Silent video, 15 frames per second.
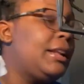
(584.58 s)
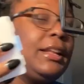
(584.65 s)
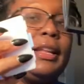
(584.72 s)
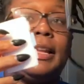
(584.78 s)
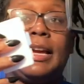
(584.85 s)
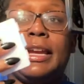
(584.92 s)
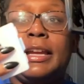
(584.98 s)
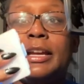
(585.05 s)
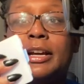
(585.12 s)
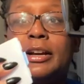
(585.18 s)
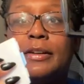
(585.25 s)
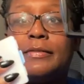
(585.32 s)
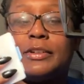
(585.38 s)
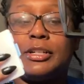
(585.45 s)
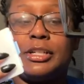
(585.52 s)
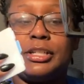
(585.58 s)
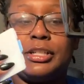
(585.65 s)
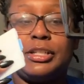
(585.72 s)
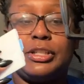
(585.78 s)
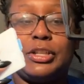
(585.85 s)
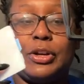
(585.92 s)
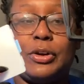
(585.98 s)
light covers,
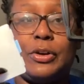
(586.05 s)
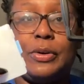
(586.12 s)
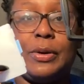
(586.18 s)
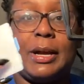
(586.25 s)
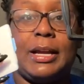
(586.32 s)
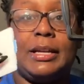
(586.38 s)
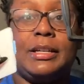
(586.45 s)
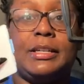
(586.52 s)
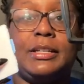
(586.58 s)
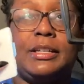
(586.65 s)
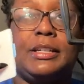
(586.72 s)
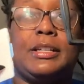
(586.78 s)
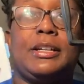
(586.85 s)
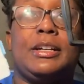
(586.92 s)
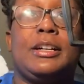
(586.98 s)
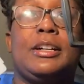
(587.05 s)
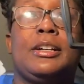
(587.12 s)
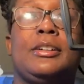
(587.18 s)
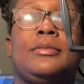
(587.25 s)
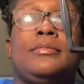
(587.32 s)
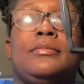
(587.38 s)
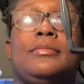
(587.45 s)
so I could,
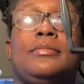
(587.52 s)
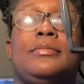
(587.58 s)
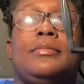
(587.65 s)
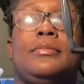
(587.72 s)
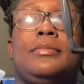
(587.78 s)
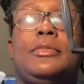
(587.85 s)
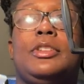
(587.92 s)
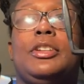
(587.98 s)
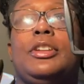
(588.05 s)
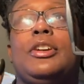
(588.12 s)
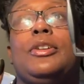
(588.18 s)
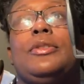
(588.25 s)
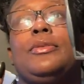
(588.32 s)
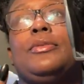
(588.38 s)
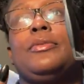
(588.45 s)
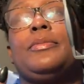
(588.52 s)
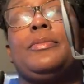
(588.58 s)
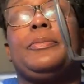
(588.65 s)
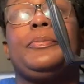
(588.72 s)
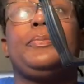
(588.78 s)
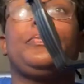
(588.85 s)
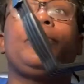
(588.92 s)
you know,
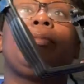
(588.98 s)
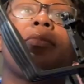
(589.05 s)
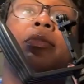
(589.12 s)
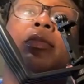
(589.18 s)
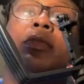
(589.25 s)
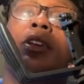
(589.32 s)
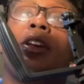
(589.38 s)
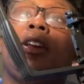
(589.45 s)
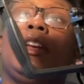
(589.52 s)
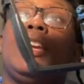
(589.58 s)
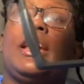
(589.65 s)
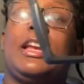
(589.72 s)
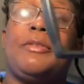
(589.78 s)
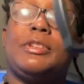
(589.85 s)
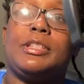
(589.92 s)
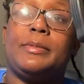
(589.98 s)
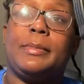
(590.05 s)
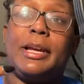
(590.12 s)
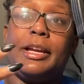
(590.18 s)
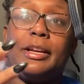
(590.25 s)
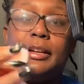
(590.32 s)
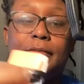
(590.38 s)
came with some
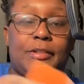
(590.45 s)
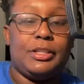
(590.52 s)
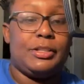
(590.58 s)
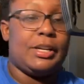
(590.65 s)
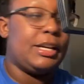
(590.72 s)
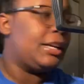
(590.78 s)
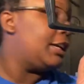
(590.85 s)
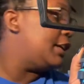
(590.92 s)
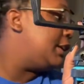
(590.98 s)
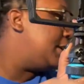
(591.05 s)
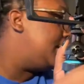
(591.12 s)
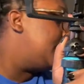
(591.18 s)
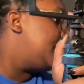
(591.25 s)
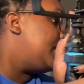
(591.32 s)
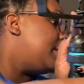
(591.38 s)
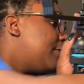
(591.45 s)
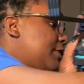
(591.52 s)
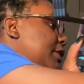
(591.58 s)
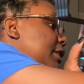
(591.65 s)
light covers so I can cover